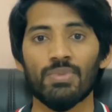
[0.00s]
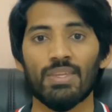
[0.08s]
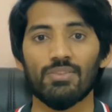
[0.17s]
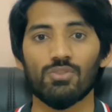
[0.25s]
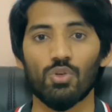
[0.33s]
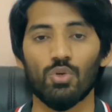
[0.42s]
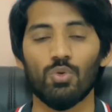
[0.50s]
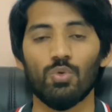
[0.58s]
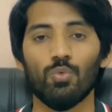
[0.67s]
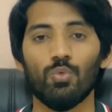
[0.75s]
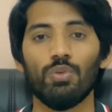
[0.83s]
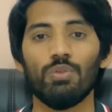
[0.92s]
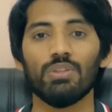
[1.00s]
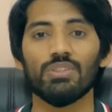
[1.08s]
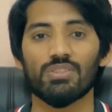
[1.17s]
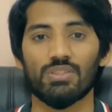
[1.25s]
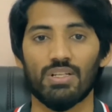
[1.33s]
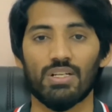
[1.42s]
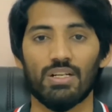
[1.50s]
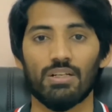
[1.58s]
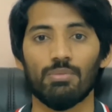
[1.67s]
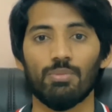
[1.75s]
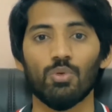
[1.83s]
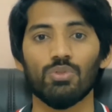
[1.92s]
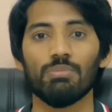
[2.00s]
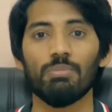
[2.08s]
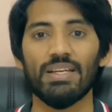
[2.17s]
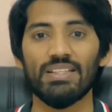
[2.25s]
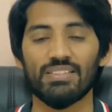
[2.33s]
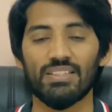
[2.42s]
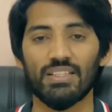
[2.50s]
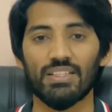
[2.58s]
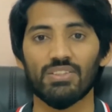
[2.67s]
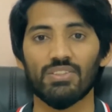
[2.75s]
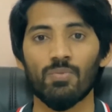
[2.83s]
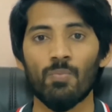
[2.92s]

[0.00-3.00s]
So we'll start about the basics.